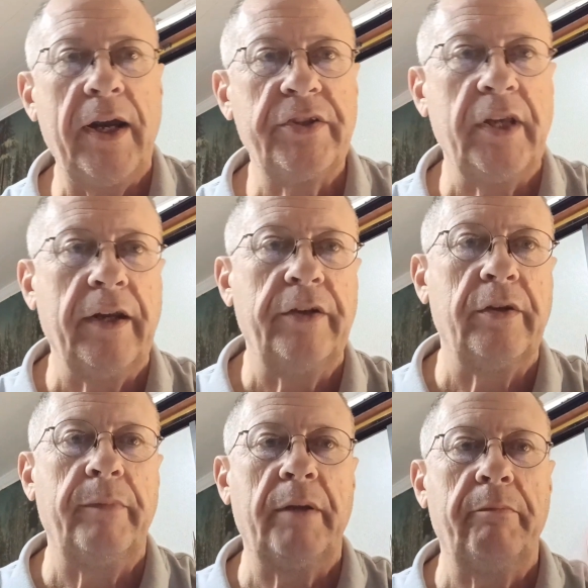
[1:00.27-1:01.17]
down into
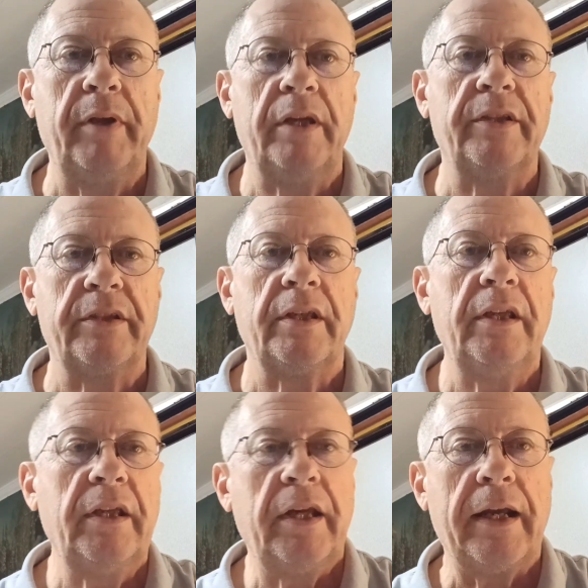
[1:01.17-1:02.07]
big bins,
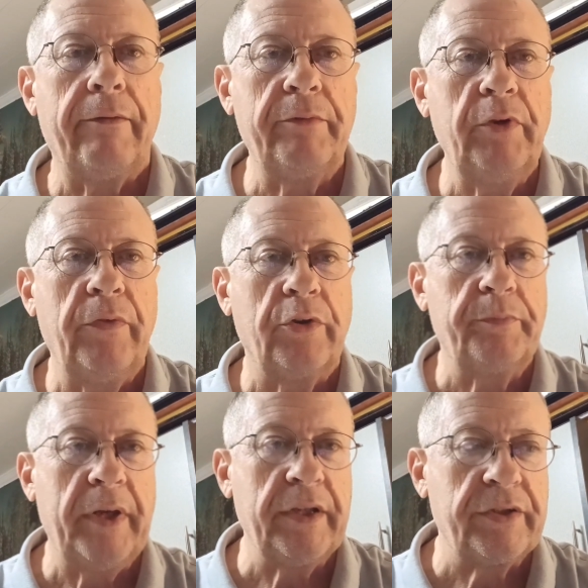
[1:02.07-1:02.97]
and I would move those
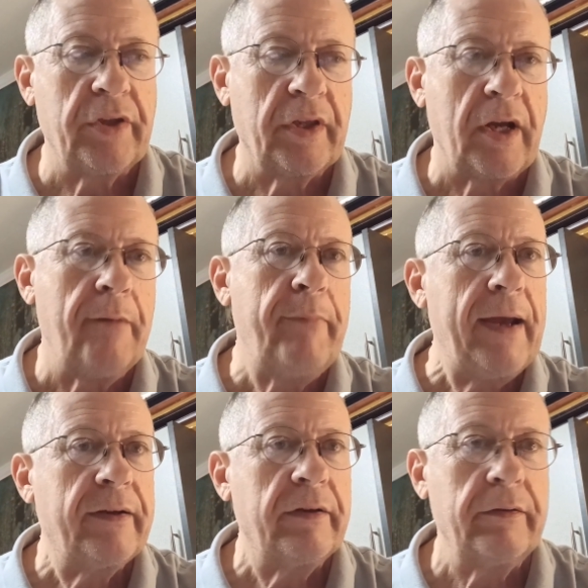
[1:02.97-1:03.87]
bins to the
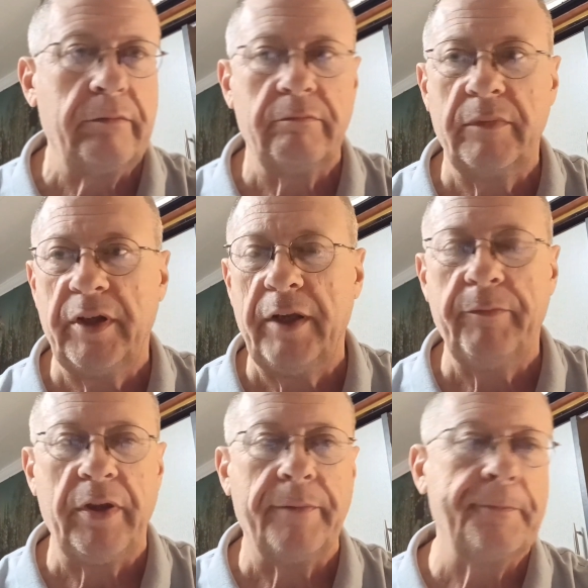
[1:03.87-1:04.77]
compactor and
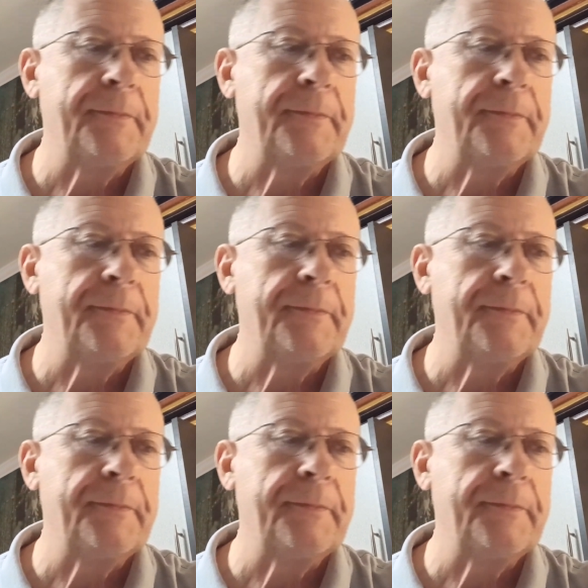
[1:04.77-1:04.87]
empty them,